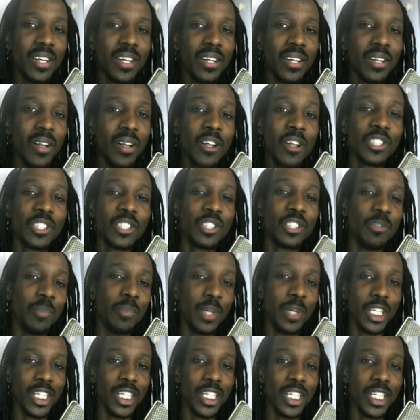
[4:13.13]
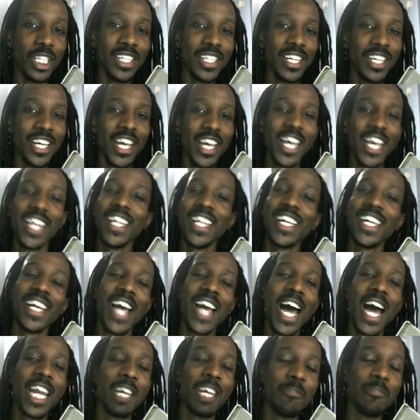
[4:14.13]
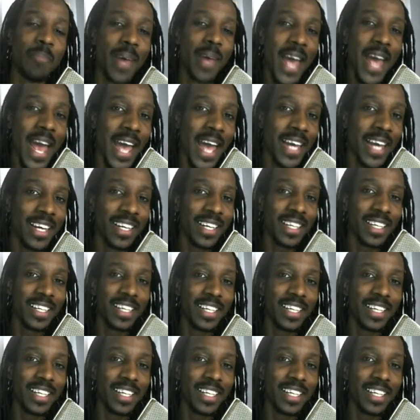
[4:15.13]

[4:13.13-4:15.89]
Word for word: lost a million and then got it back